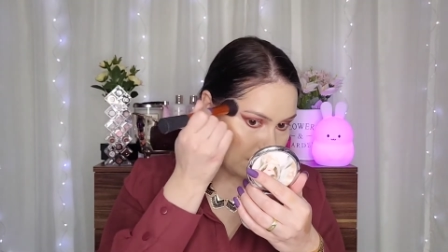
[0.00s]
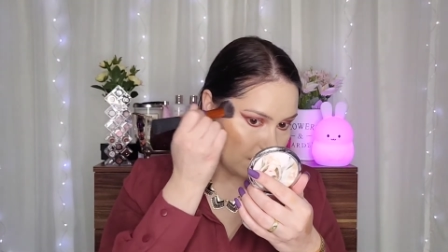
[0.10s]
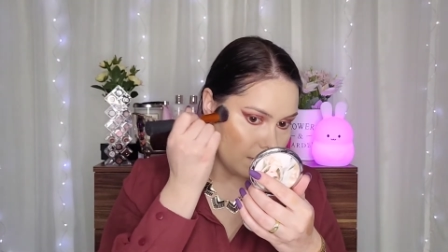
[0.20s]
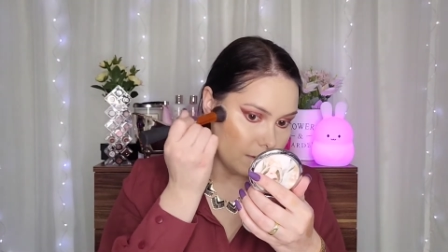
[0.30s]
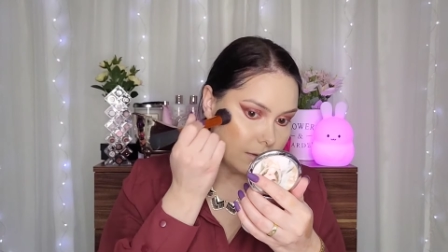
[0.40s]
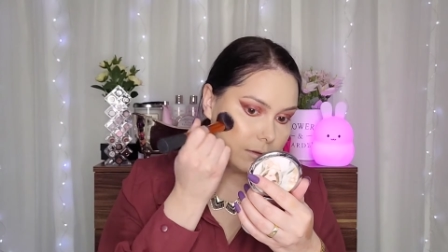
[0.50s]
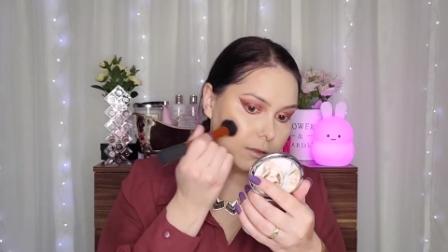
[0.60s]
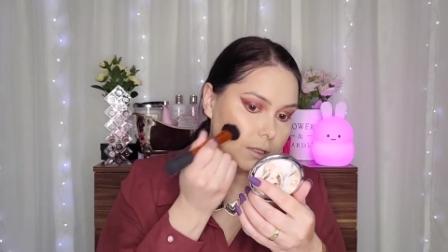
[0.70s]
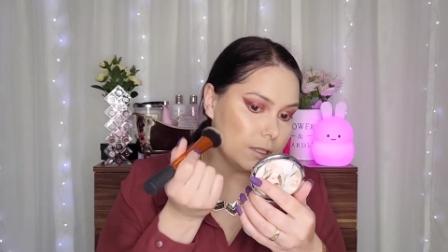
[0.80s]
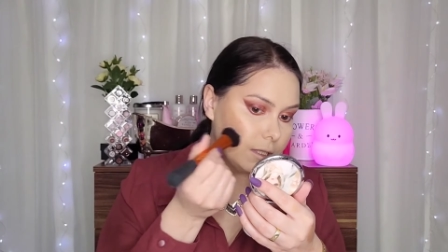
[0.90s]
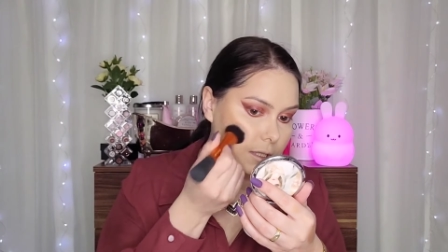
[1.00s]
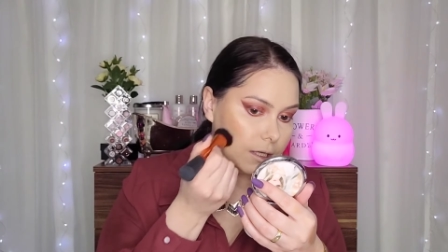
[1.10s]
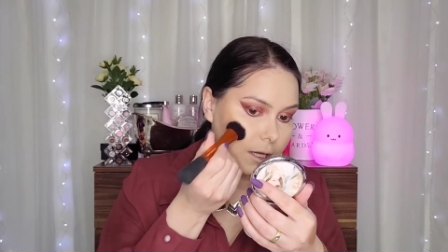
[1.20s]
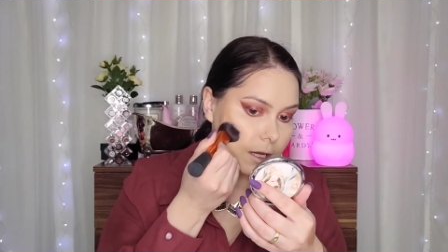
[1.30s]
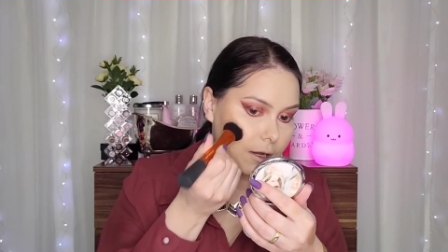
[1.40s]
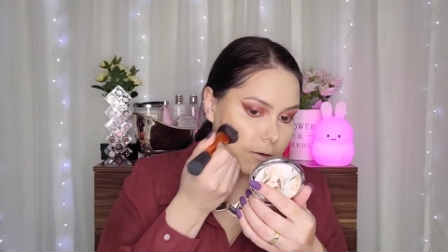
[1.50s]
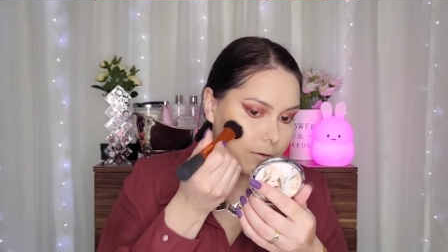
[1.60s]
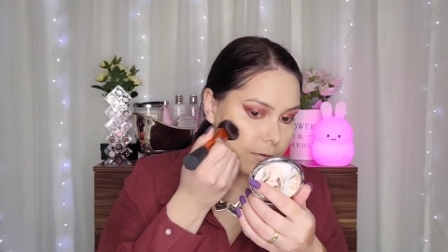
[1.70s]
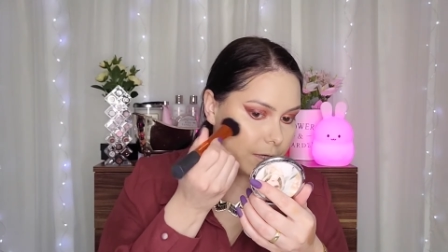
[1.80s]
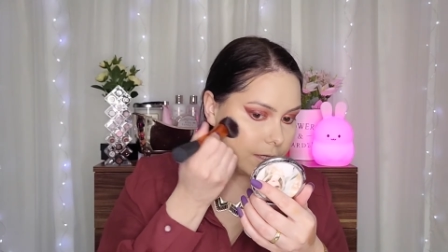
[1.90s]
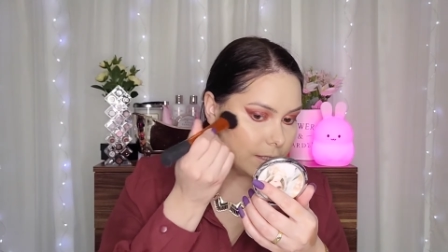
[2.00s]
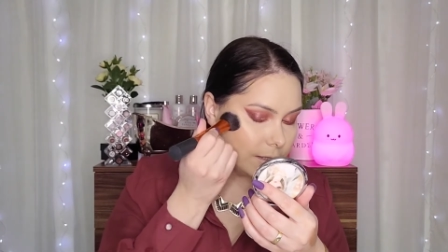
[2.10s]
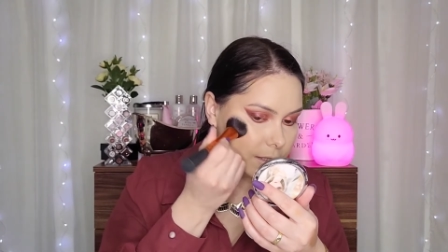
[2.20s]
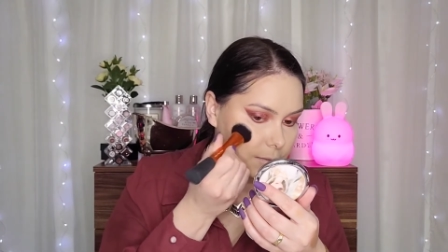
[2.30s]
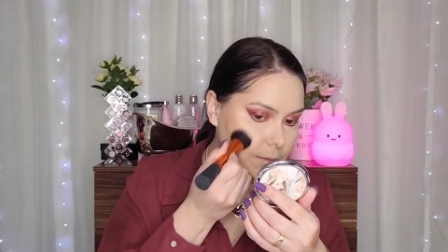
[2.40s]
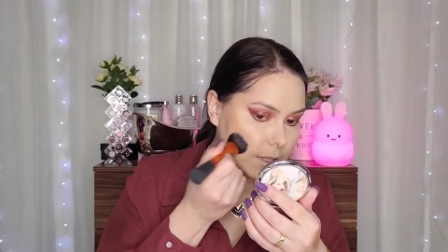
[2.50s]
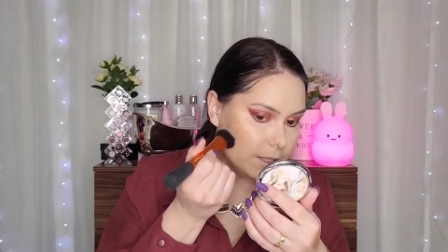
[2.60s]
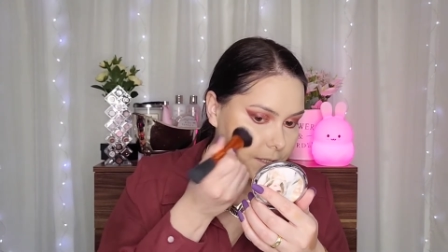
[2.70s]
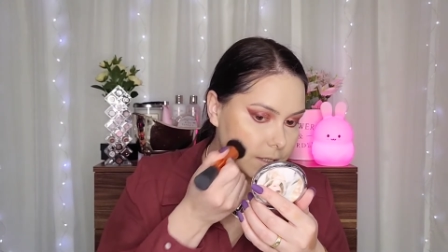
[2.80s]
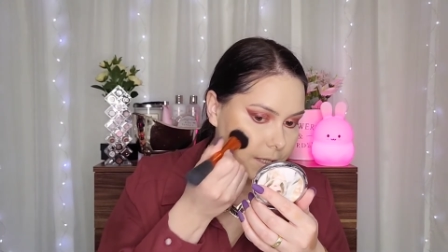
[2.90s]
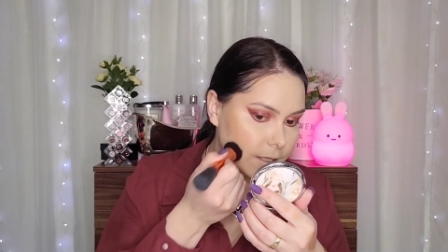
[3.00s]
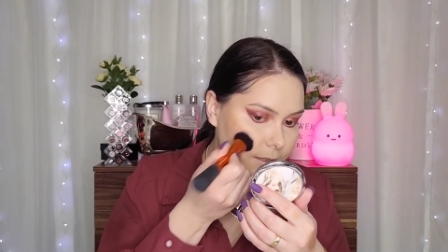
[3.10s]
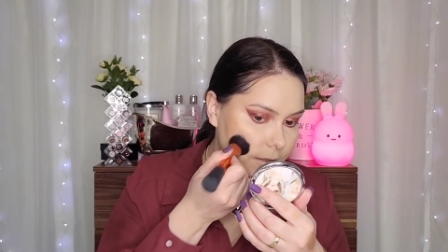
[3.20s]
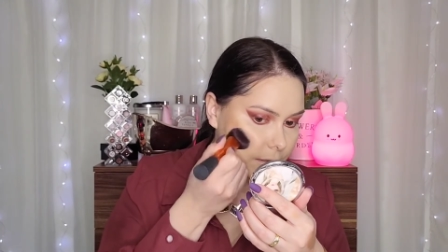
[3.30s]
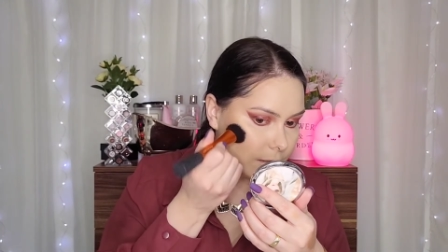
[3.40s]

And you'll see how quickly this blends in